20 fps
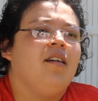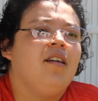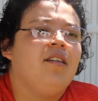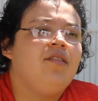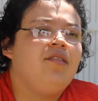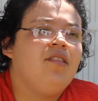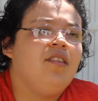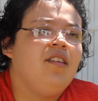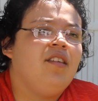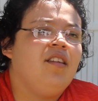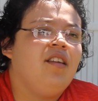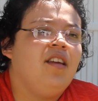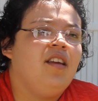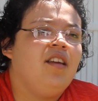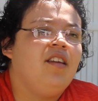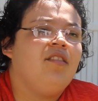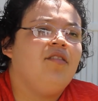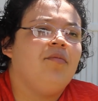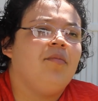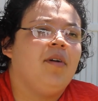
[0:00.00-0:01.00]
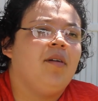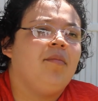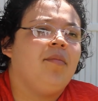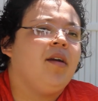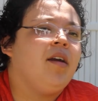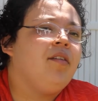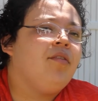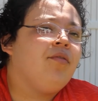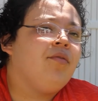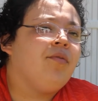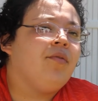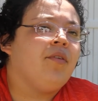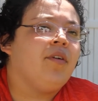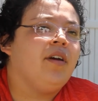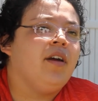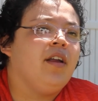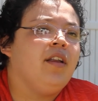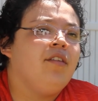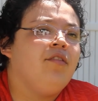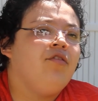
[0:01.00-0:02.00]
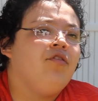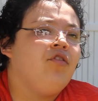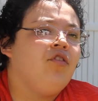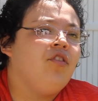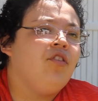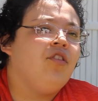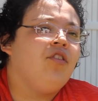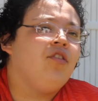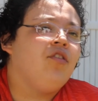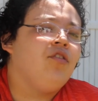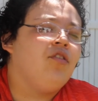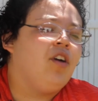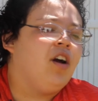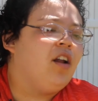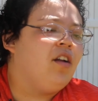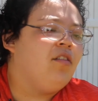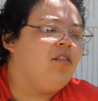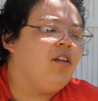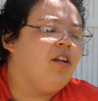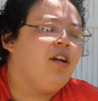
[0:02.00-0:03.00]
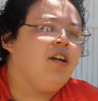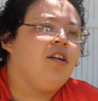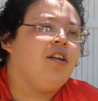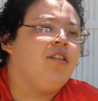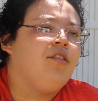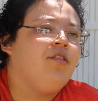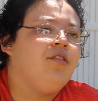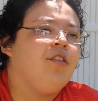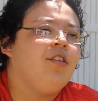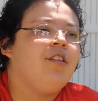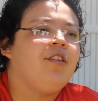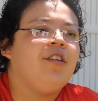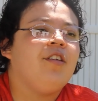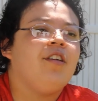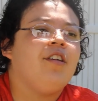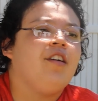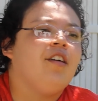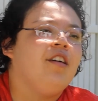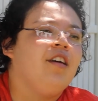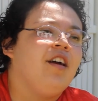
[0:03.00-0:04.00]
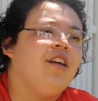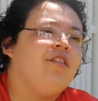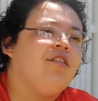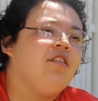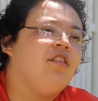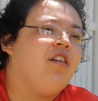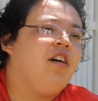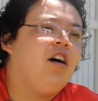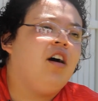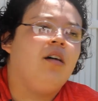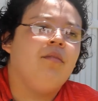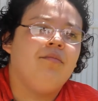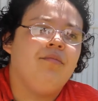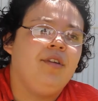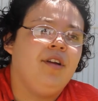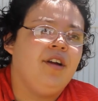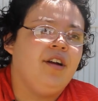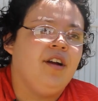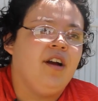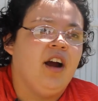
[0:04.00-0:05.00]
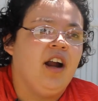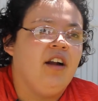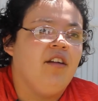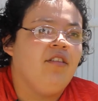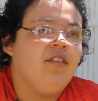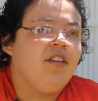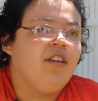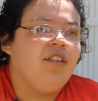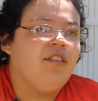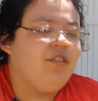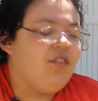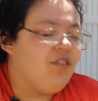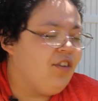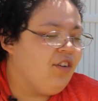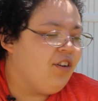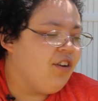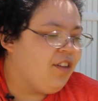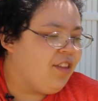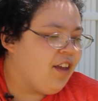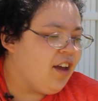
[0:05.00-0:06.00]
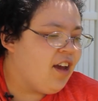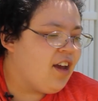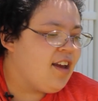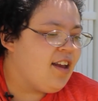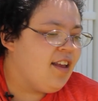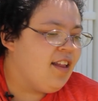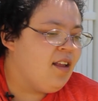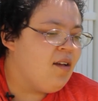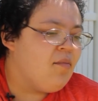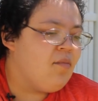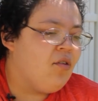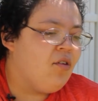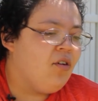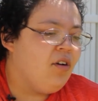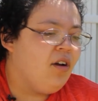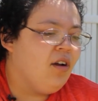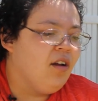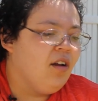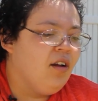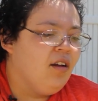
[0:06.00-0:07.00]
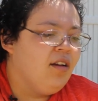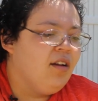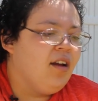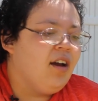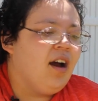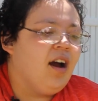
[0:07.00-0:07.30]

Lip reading: Gracen is my best friend. I do not consider her as a compeer. I don't consider her that anymore.